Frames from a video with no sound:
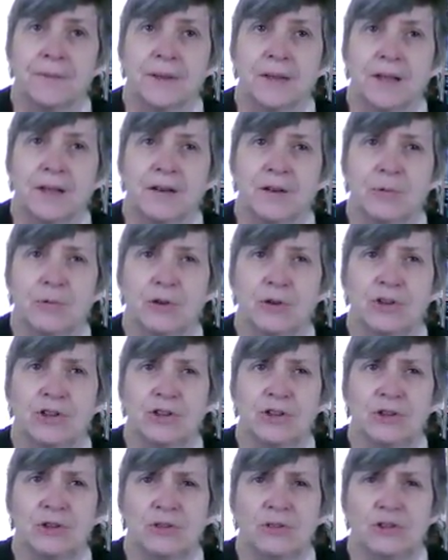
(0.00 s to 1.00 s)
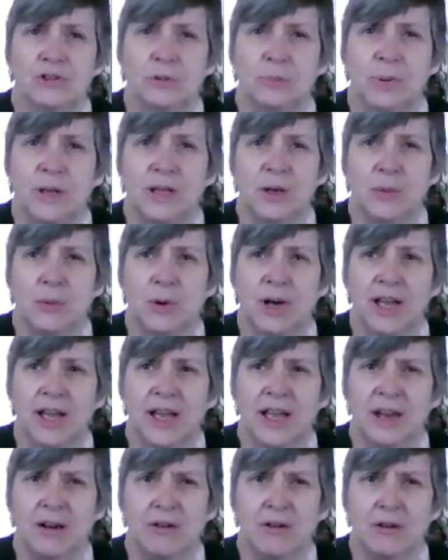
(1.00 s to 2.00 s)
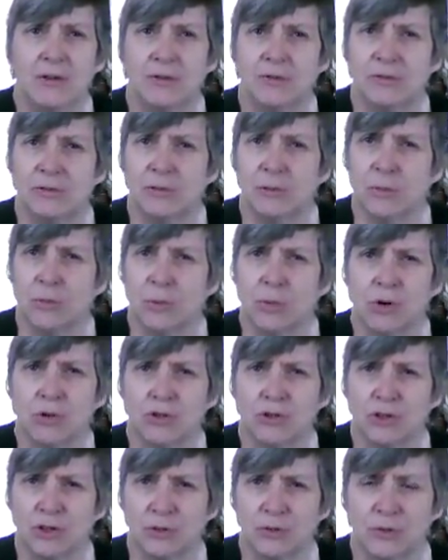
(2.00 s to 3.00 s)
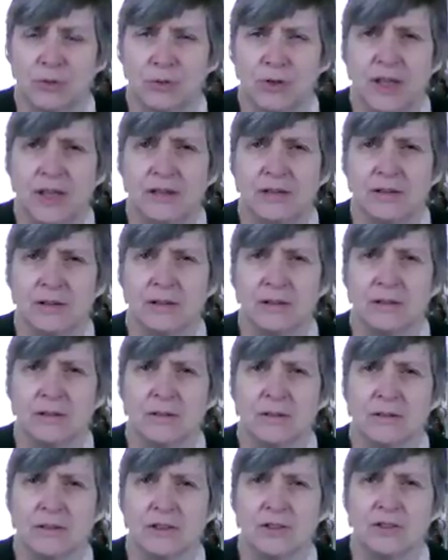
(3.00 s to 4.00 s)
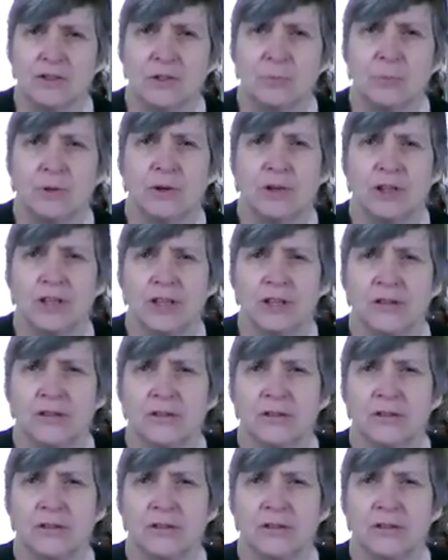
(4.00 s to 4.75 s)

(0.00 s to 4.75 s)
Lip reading: And I want you to be aware of what you feel as you breathe.